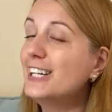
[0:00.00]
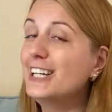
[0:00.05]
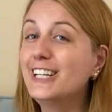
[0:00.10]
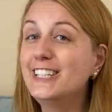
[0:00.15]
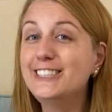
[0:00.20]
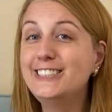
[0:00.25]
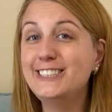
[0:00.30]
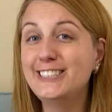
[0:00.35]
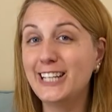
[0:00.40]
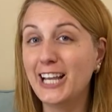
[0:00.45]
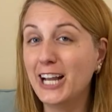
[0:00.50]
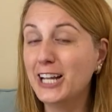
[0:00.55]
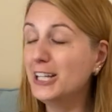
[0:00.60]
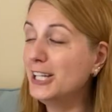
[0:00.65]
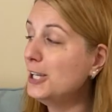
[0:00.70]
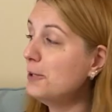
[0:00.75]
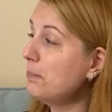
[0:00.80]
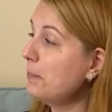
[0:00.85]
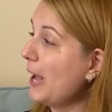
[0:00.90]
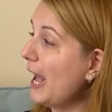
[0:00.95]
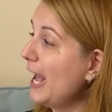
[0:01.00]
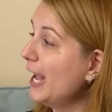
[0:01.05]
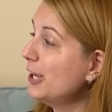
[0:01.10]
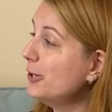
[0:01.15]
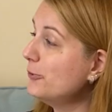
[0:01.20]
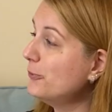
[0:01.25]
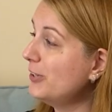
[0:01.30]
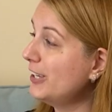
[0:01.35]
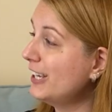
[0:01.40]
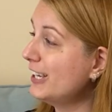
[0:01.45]
Adelie
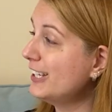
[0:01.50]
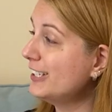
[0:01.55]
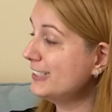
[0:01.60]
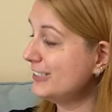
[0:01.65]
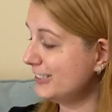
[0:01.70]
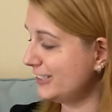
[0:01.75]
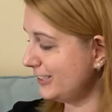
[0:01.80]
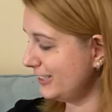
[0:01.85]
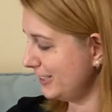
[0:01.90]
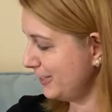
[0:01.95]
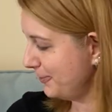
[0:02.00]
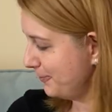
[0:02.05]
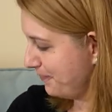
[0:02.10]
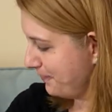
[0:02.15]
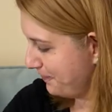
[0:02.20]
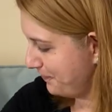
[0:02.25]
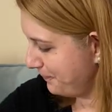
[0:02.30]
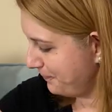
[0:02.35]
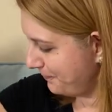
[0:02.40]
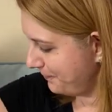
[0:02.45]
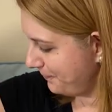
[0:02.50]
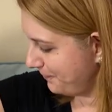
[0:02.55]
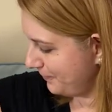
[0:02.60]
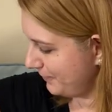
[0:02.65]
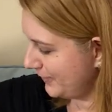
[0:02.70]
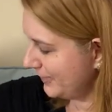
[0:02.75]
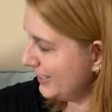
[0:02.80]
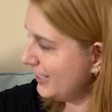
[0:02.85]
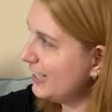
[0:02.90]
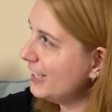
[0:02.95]
penguins.
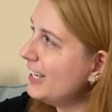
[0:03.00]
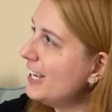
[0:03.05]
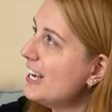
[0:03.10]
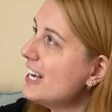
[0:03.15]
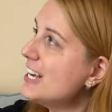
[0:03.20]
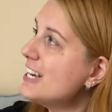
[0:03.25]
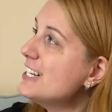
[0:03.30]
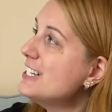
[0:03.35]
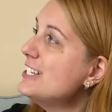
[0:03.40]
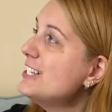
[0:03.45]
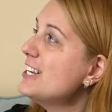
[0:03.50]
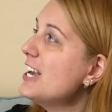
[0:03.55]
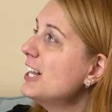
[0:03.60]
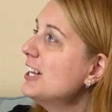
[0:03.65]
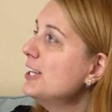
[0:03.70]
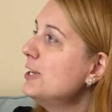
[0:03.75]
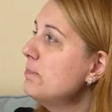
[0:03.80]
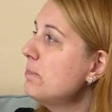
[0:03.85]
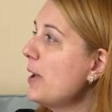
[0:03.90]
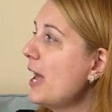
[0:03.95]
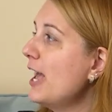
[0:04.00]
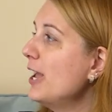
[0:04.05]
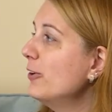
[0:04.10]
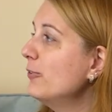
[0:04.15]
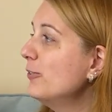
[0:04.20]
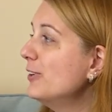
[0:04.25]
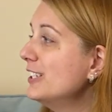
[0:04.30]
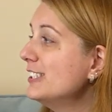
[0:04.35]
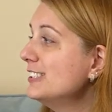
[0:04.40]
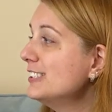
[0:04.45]
Adelie
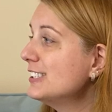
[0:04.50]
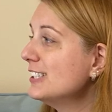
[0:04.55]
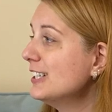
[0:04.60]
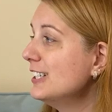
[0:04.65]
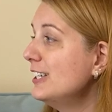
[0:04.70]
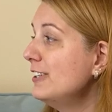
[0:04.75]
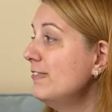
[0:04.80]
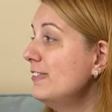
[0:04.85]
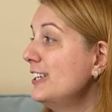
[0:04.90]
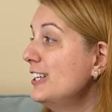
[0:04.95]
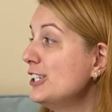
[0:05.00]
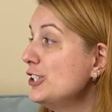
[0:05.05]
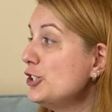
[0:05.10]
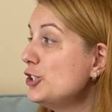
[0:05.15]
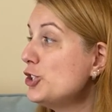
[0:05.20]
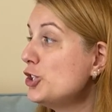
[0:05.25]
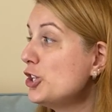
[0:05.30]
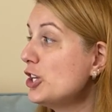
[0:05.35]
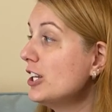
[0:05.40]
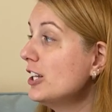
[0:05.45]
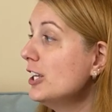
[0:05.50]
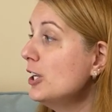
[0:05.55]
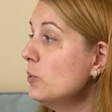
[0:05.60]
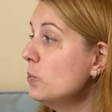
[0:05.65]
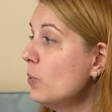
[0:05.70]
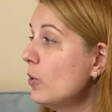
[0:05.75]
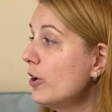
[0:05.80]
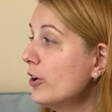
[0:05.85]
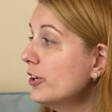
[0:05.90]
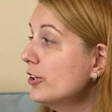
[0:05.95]
penguins live in the chilly
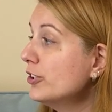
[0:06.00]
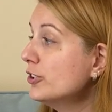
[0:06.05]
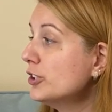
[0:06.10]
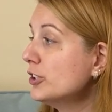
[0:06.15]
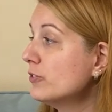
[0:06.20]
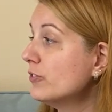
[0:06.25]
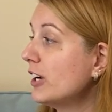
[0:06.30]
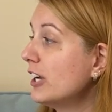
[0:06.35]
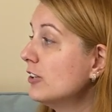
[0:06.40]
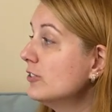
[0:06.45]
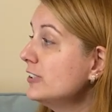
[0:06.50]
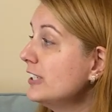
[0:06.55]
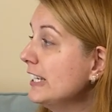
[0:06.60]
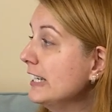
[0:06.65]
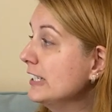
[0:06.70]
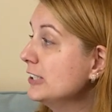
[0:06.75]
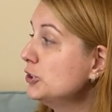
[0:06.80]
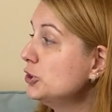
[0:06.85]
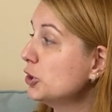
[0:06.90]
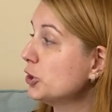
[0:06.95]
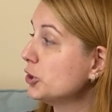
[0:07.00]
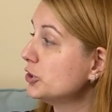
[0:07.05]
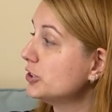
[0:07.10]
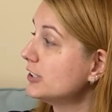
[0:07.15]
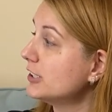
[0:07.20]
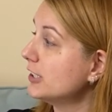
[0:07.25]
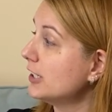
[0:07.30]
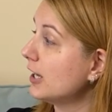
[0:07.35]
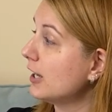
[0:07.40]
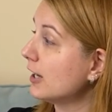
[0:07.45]
waters around
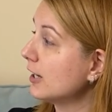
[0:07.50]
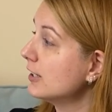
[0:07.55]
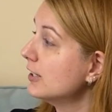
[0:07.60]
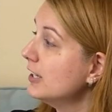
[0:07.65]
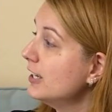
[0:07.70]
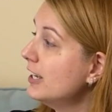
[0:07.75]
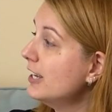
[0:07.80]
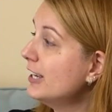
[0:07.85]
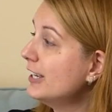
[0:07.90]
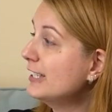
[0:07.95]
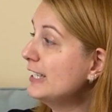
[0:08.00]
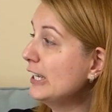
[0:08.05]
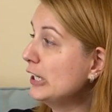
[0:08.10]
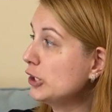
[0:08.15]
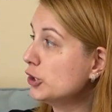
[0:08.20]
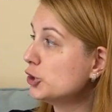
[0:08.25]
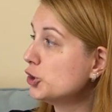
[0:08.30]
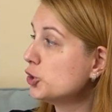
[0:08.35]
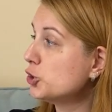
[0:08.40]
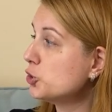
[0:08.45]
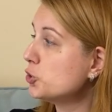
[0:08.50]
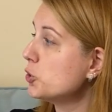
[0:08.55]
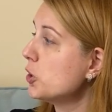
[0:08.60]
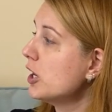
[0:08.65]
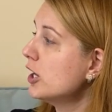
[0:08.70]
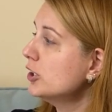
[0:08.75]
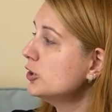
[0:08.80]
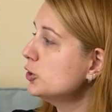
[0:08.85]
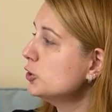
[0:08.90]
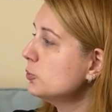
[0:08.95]
Antarctica. They are
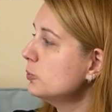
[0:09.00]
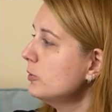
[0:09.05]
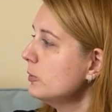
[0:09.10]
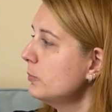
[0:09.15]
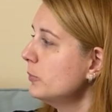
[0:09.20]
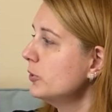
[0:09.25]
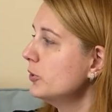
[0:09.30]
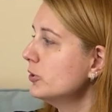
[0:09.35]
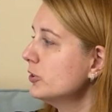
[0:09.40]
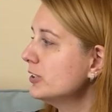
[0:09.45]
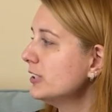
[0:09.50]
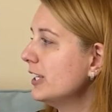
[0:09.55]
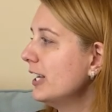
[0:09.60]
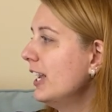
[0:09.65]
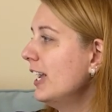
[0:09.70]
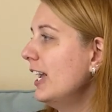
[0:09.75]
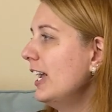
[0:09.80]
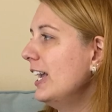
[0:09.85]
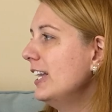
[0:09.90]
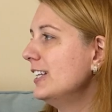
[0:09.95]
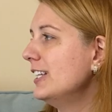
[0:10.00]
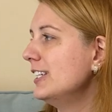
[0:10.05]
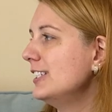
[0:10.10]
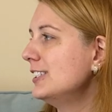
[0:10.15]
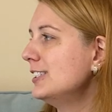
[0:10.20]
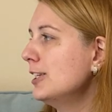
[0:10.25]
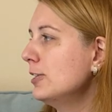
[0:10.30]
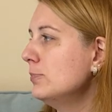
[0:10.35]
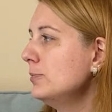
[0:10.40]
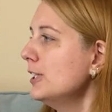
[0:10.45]
strong swimmers and they
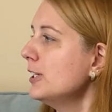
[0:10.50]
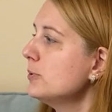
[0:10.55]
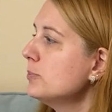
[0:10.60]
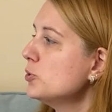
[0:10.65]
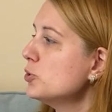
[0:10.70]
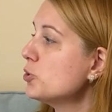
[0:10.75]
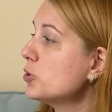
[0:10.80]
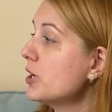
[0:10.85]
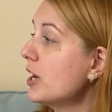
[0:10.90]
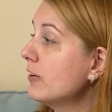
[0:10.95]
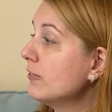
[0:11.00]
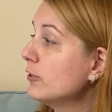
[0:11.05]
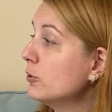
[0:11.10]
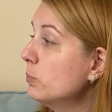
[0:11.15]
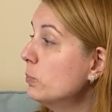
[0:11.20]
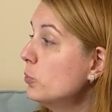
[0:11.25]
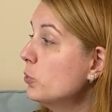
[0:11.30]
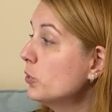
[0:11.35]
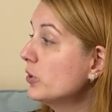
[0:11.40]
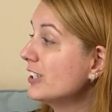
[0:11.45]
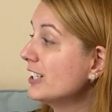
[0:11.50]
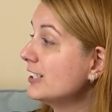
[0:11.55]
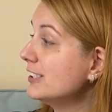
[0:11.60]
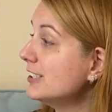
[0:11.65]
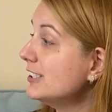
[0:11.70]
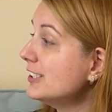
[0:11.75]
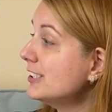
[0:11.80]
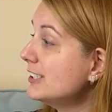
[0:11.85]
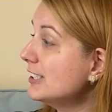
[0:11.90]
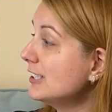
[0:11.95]
sometimes travel more than
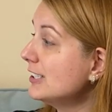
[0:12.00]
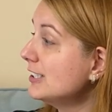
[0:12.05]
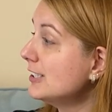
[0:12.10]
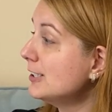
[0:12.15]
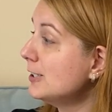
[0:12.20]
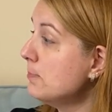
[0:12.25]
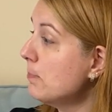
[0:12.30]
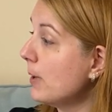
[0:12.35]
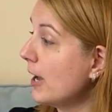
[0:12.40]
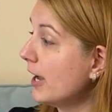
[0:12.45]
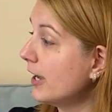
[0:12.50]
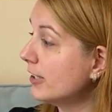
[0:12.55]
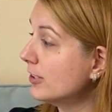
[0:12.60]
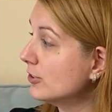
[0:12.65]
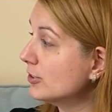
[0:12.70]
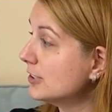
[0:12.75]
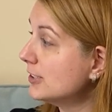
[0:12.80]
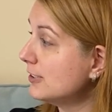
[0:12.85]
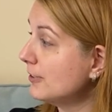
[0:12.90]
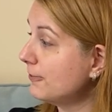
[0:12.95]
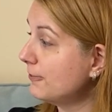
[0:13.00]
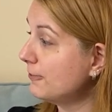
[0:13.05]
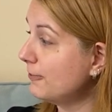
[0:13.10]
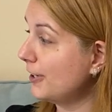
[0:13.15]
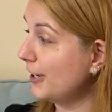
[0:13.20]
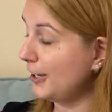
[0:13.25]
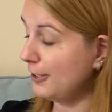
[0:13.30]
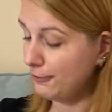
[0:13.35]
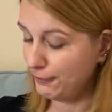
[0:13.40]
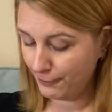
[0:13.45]
60 miles to
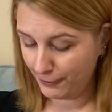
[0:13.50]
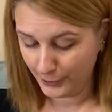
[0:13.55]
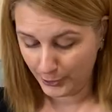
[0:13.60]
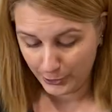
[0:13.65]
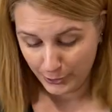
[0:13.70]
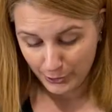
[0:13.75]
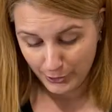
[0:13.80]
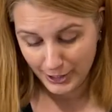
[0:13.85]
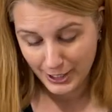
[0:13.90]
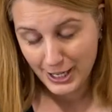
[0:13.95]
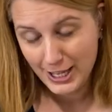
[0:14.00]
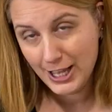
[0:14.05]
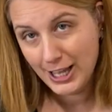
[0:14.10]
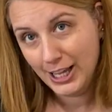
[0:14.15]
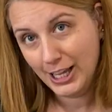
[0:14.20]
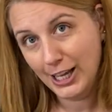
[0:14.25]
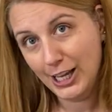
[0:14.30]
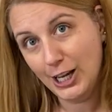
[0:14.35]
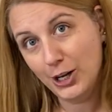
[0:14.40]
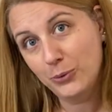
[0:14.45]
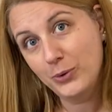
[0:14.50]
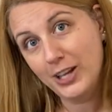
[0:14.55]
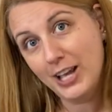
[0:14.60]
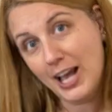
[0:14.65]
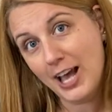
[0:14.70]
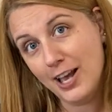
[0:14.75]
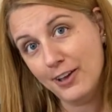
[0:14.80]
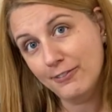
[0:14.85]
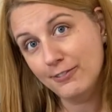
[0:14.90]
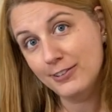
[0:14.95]
find food. Here we
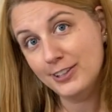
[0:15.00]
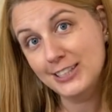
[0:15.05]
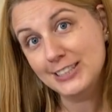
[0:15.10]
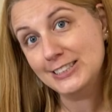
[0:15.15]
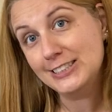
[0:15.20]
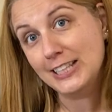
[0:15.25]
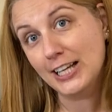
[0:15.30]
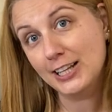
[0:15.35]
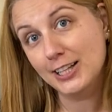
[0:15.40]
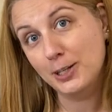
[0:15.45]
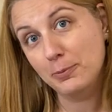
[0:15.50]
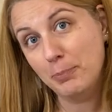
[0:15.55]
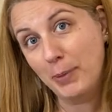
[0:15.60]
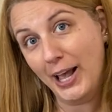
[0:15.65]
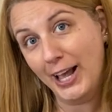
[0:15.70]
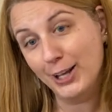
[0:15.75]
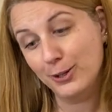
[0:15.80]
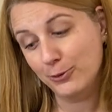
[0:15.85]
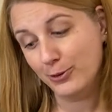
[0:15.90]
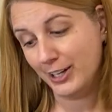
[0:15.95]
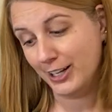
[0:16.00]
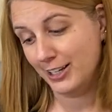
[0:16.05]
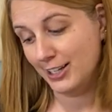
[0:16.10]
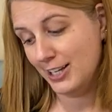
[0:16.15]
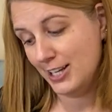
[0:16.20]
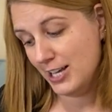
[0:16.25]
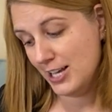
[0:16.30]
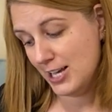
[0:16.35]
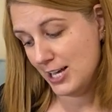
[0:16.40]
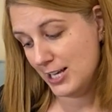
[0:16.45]
have an Adelie penguin.
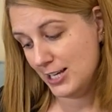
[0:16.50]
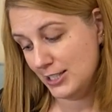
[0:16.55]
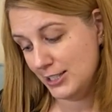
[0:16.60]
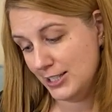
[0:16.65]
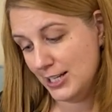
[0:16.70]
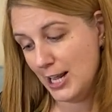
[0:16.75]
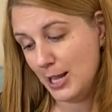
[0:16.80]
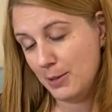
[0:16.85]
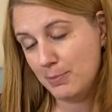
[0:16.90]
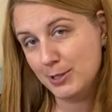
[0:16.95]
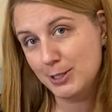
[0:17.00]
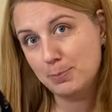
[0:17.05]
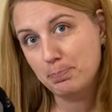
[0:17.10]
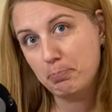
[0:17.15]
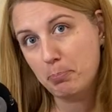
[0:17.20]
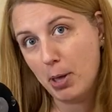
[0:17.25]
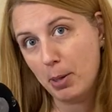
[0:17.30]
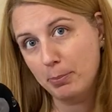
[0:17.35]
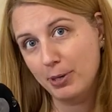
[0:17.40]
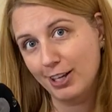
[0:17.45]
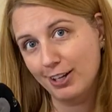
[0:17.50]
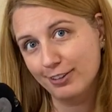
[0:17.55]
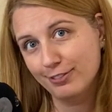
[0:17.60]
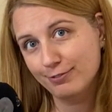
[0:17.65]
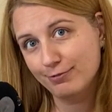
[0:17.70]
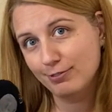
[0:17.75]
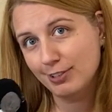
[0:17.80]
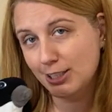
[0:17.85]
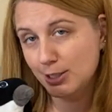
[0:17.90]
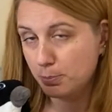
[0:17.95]
His name is Bubby.
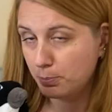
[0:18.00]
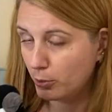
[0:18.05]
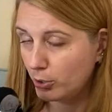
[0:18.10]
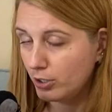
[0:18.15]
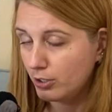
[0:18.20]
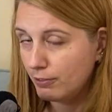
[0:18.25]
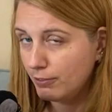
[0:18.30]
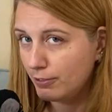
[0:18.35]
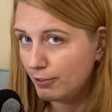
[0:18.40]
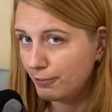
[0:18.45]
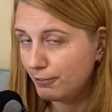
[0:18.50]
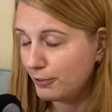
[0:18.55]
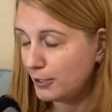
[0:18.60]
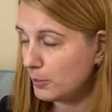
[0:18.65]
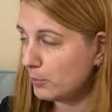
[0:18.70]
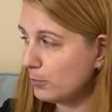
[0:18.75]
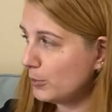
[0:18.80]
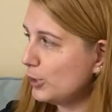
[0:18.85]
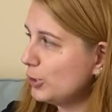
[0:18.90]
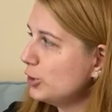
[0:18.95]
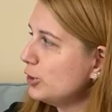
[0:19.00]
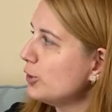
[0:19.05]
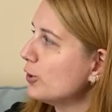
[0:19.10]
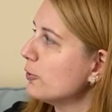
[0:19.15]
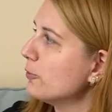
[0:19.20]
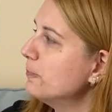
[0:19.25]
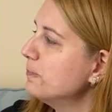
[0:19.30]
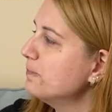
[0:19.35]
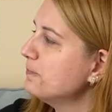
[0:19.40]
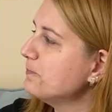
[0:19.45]
He's part of our family
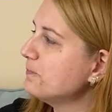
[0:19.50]
too.